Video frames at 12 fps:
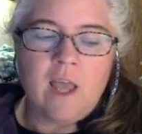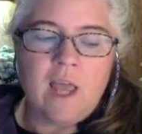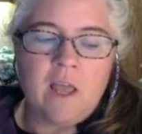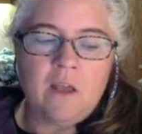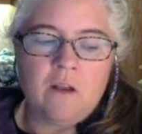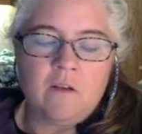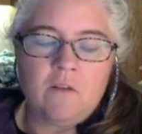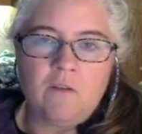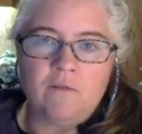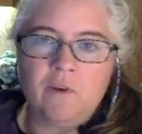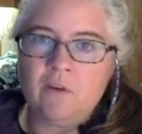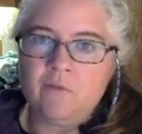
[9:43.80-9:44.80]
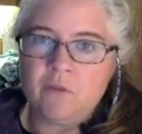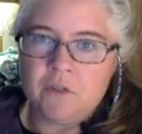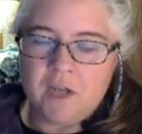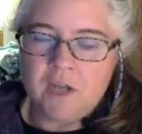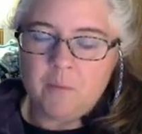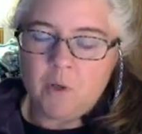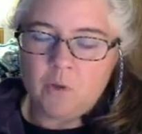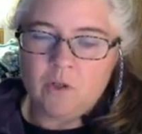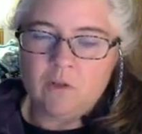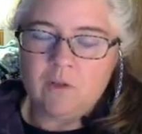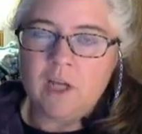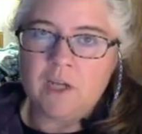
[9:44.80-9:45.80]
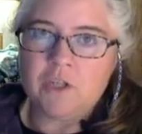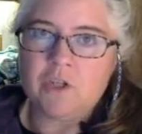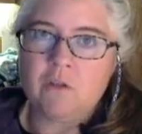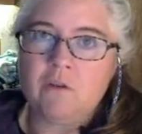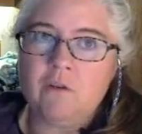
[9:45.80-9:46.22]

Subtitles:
and the very first time I ordered lunch,